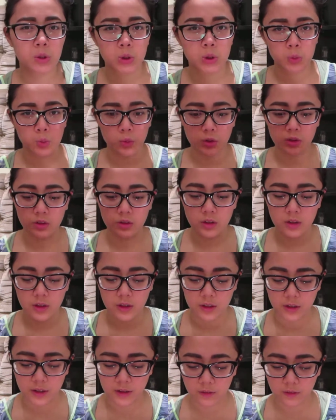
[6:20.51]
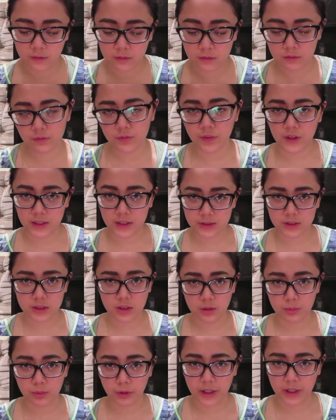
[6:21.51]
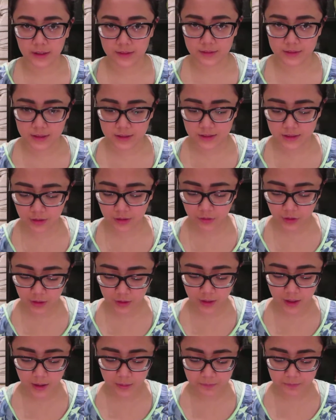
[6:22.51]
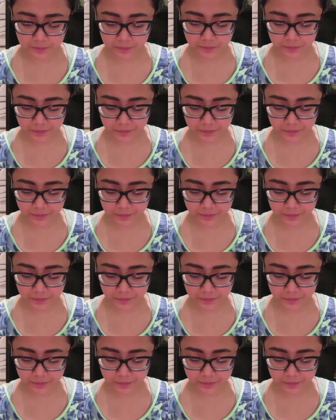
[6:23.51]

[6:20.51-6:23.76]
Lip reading: just one of their like fancier brands and stuff like that.